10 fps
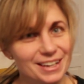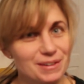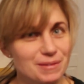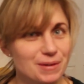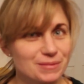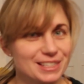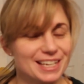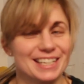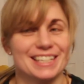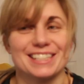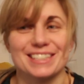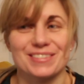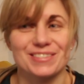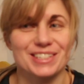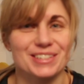My mum's taking
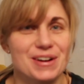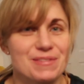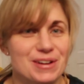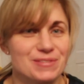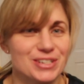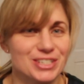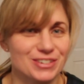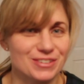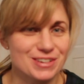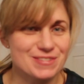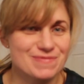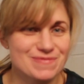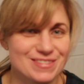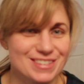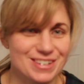some of it to her Weight Watcher group
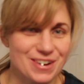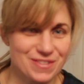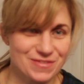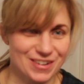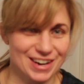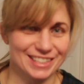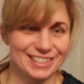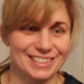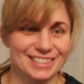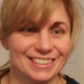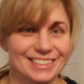of friends.